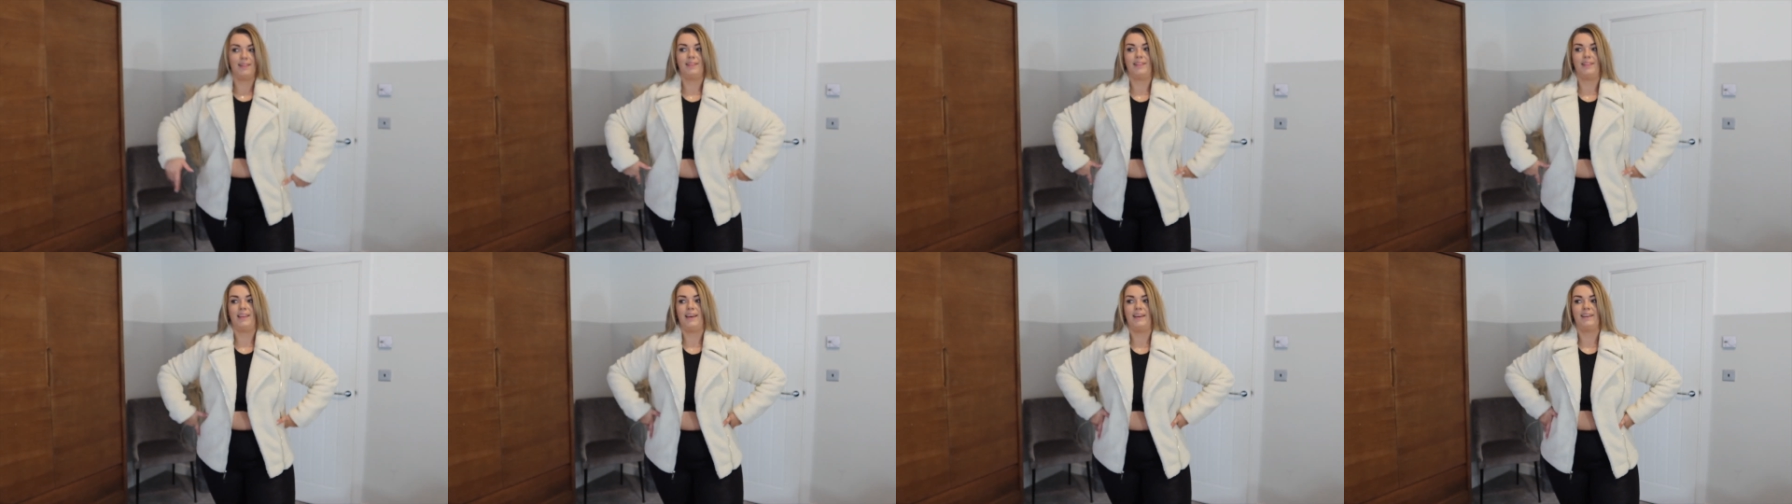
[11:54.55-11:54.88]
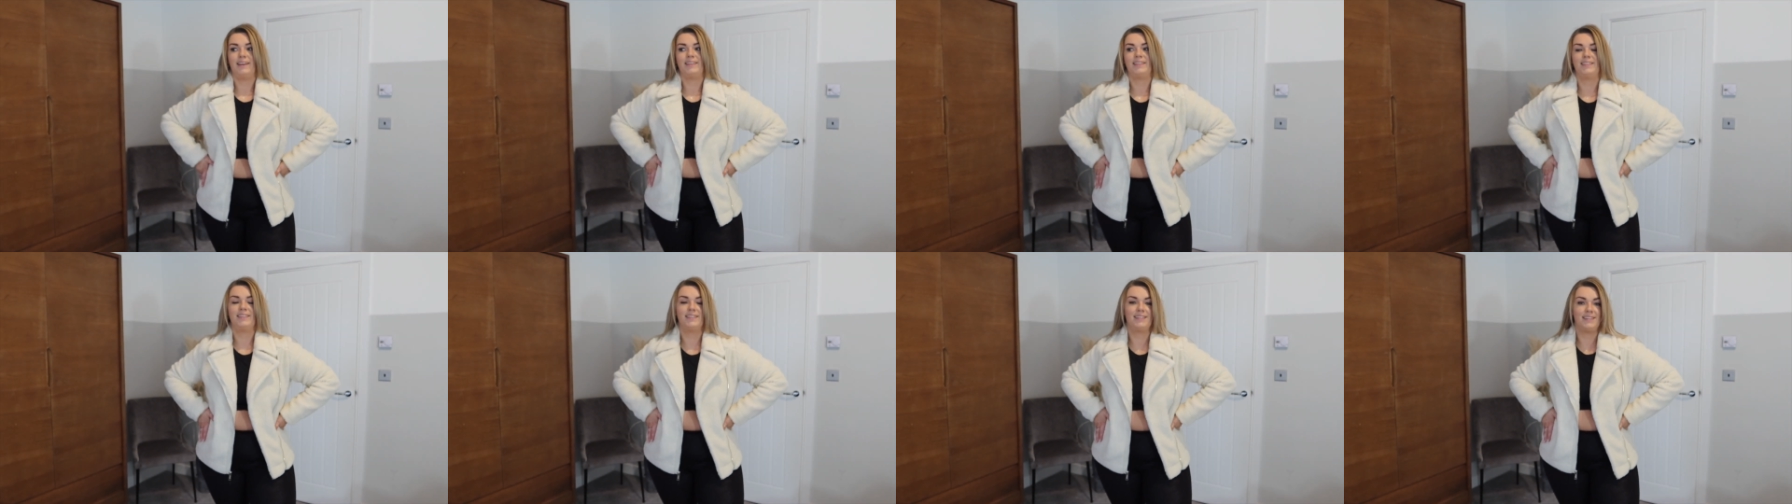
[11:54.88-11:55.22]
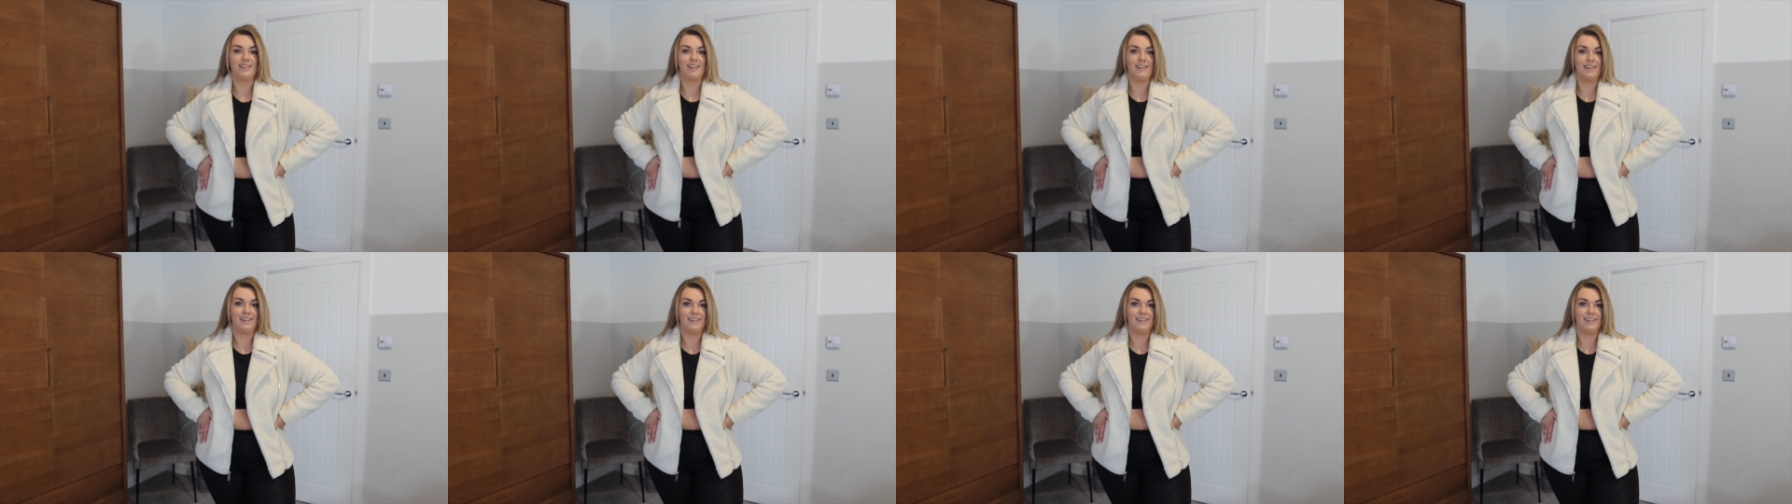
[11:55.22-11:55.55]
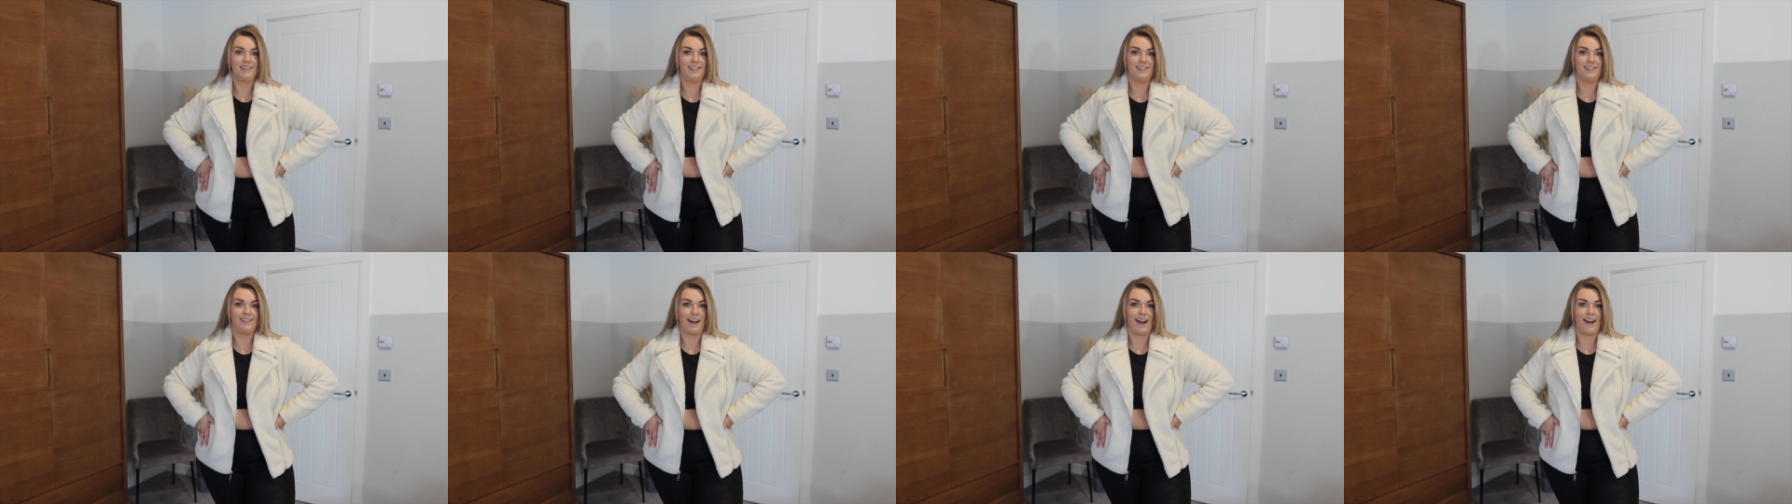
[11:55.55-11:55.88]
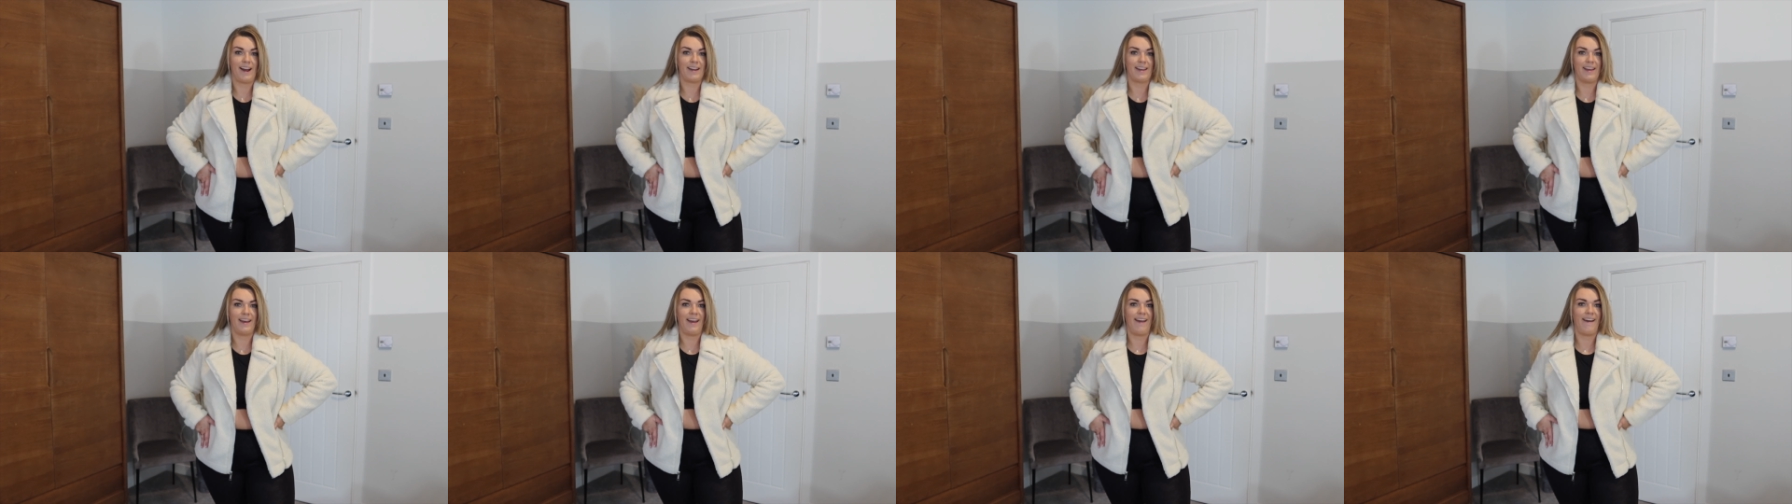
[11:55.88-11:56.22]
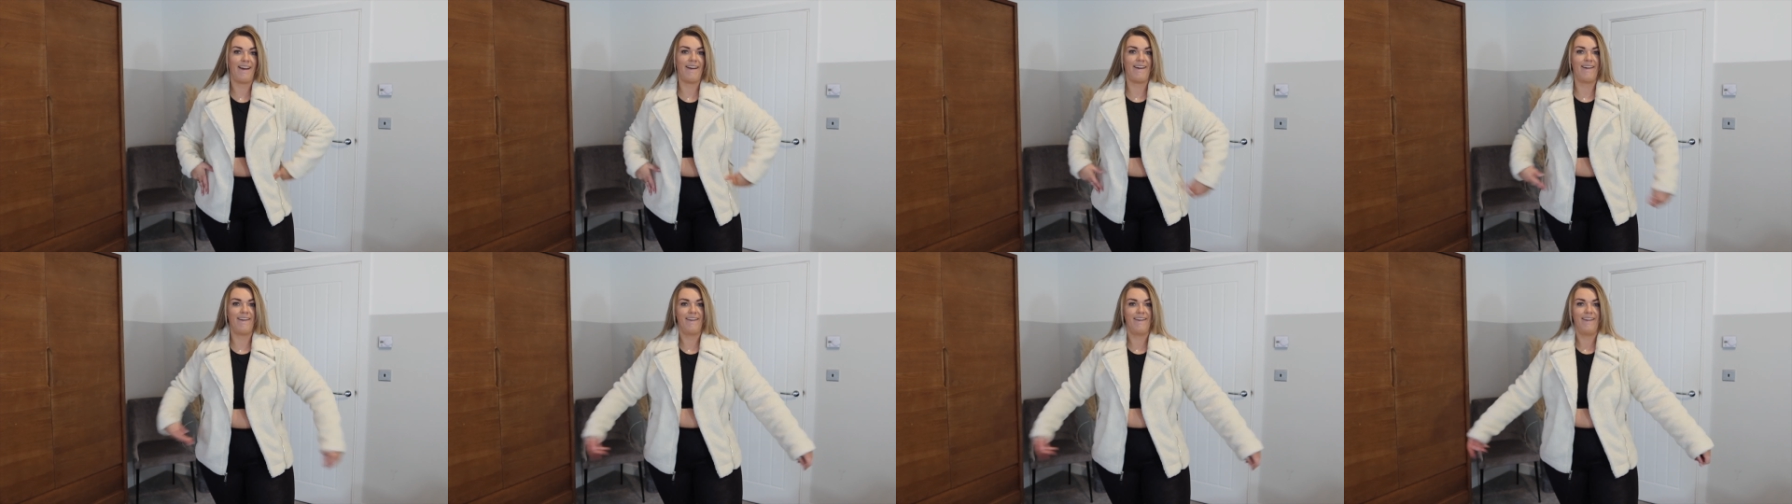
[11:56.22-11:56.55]
this
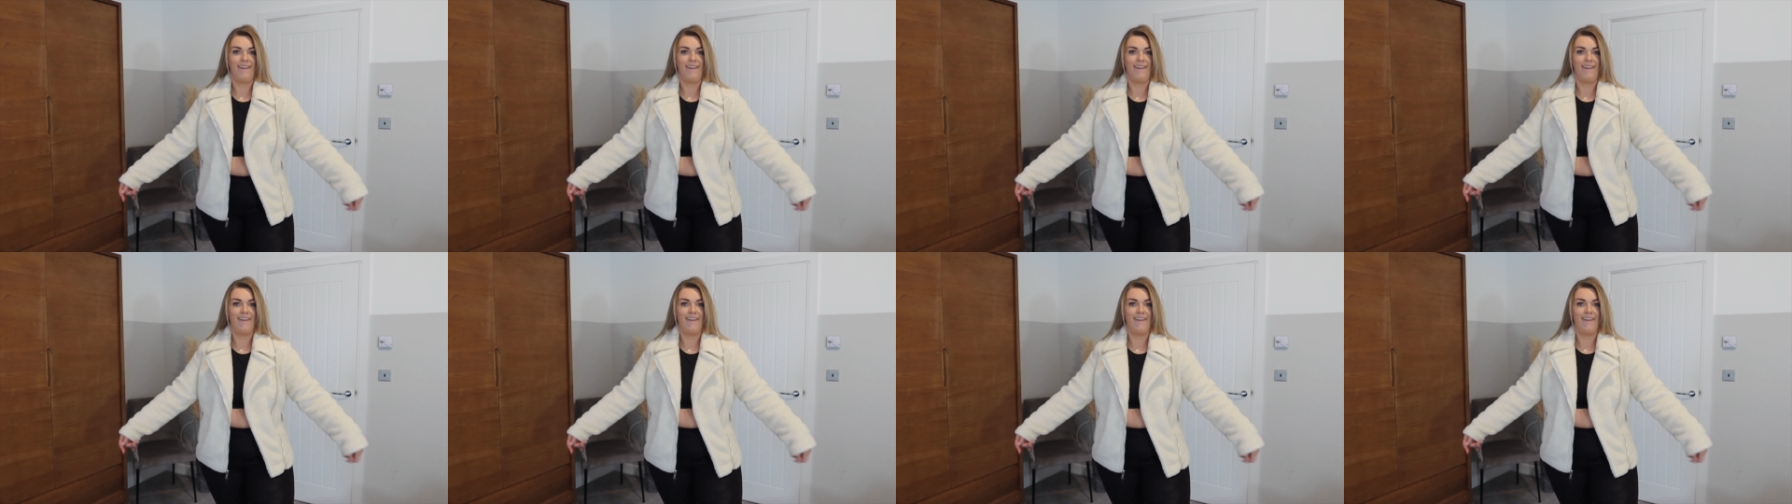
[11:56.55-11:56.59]
jacket.